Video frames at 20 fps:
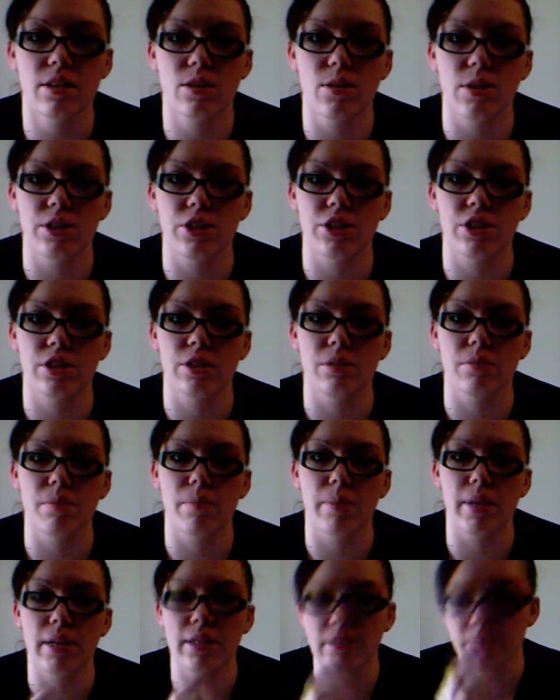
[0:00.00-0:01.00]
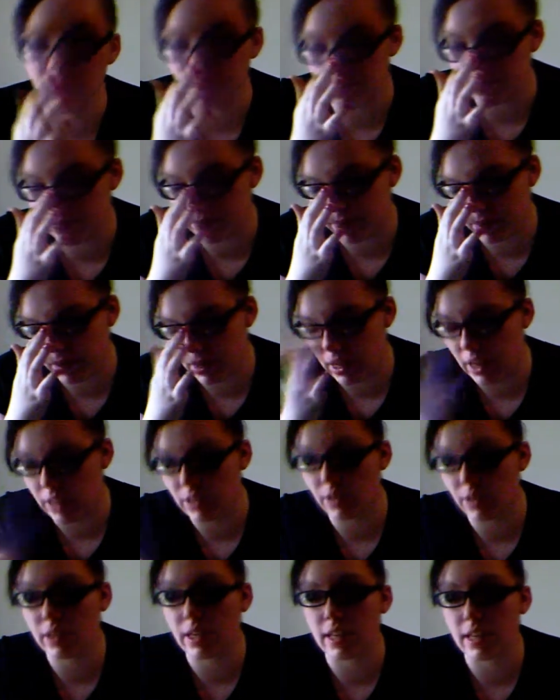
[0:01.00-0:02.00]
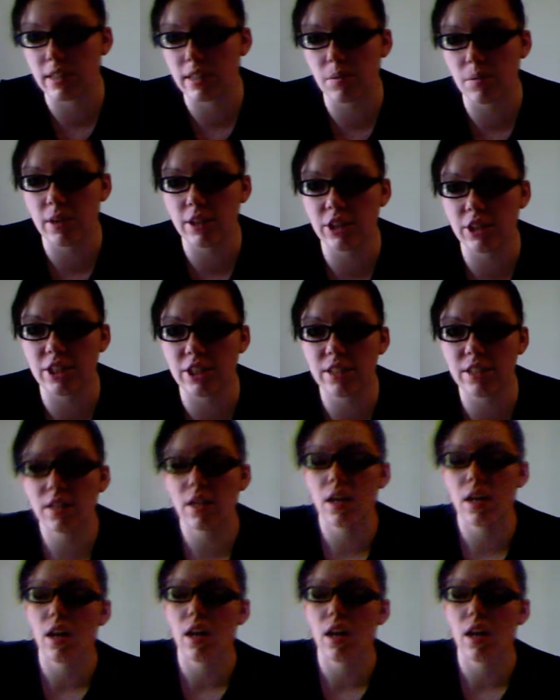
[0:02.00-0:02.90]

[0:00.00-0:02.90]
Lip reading: question button and you can ask them questions.